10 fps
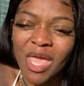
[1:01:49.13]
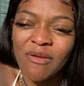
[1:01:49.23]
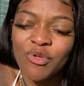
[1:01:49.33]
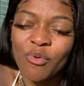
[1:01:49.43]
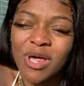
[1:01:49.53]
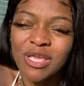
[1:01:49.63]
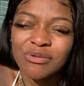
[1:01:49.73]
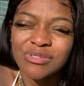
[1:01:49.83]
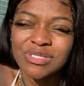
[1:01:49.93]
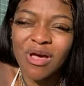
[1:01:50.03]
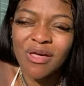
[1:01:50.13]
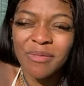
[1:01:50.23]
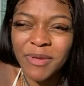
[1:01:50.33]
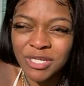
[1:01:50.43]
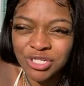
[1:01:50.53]
If you want to use, on
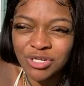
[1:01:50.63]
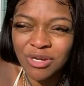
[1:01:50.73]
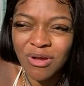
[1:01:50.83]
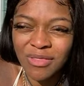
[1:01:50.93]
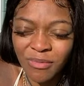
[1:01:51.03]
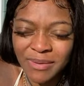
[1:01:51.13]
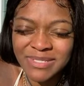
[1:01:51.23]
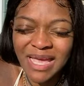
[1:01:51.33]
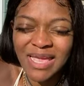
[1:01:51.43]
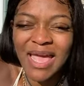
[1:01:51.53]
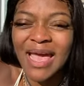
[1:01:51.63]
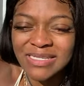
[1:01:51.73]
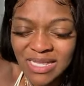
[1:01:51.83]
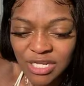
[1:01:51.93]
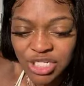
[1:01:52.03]
the picture on the website, it
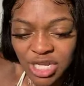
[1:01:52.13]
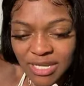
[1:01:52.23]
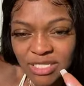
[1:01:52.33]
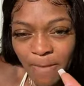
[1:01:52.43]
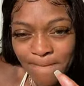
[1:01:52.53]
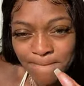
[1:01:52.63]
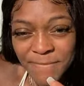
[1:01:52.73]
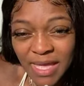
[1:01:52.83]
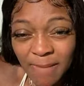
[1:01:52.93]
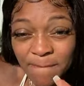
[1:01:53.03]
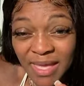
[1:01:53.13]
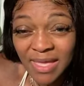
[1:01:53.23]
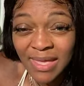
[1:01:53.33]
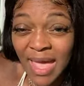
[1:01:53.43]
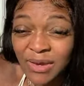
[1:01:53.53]
has, like, she has the
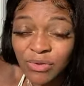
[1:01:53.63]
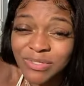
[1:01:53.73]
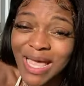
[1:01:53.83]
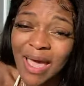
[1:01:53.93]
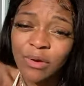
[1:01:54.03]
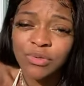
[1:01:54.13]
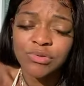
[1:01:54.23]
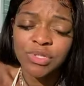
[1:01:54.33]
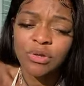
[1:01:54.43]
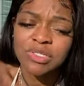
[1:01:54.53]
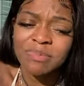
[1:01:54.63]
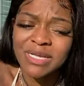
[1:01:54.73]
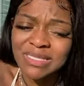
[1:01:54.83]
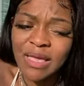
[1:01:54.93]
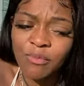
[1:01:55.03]
big candles. I don't use those
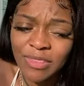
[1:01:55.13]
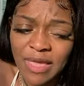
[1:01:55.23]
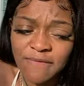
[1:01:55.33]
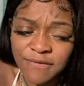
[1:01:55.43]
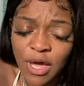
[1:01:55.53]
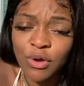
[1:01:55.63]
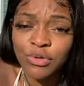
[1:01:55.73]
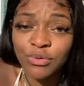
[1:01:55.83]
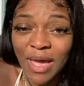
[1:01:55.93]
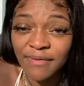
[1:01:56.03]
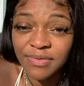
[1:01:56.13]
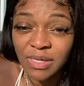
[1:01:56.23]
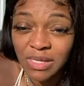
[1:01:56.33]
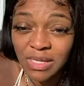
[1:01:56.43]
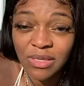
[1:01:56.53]
because when they flow, you have
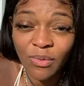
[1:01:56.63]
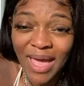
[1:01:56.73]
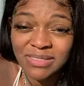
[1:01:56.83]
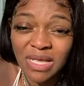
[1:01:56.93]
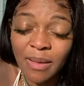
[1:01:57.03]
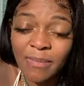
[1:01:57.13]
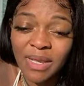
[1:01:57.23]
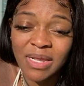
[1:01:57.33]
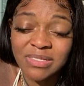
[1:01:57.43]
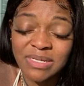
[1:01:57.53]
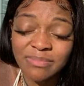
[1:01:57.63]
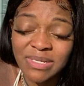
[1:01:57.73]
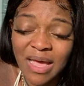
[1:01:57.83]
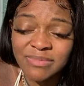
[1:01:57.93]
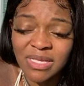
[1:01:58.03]
to clean the wax up and it
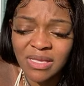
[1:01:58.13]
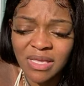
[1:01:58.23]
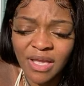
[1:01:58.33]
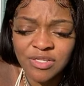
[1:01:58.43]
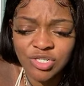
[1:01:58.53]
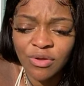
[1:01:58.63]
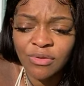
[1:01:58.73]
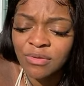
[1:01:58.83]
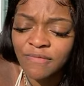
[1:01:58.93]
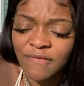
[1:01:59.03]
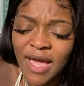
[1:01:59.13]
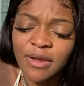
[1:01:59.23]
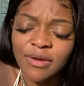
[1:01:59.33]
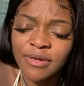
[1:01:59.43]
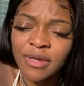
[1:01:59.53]
sometimes can catch on
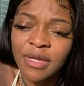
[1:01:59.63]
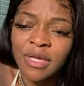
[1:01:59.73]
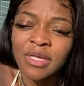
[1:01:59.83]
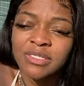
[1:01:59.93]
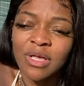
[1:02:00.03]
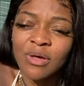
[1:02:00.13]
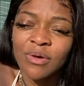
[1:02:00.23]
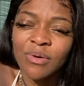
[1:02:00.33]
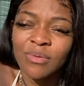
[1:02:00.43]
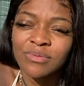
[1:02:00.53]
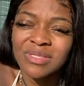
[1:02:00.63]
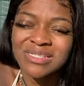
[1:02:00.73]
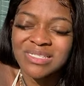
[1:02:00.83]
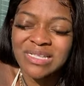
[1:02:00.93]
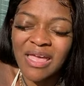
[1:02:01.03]
fire. So
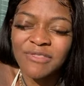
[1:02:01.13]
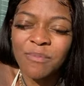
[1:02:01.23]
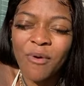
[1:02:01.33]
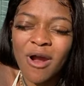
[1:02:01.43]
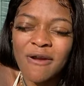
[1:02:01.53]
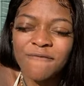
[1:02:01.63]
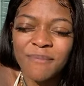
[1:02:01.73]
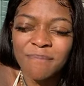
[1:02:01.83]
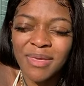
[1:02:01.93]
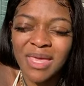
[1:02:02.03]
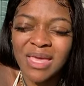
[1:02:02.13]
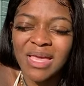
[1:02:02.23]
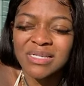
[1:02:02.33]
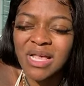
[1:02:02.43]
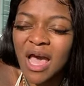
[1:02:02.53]
the safety part for me is